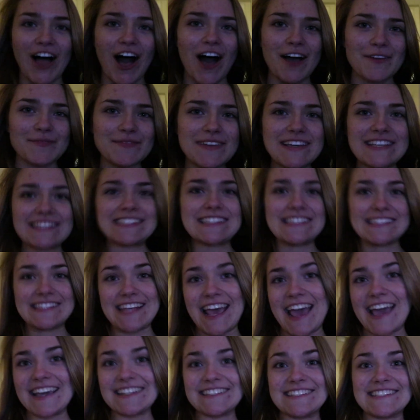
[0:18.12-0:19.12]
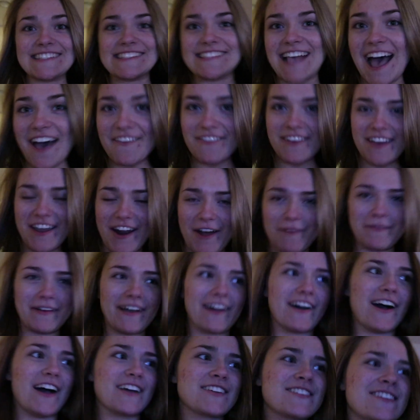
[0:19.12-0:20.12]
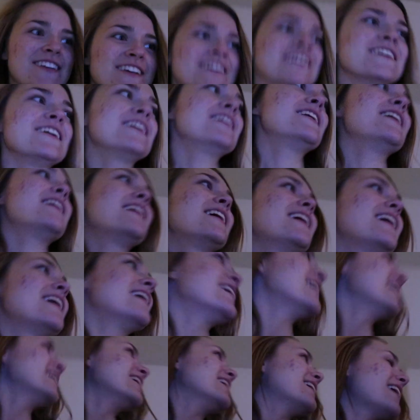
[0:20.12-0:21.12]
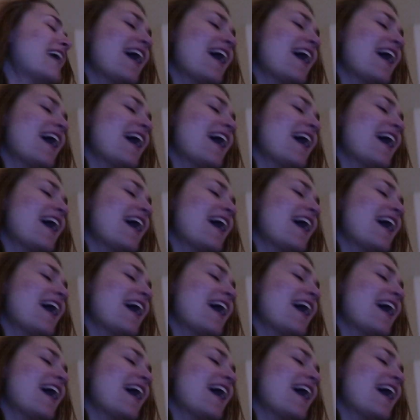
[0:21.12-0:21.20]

Vlogmas day seven. Oh my We're gosh. just now starting.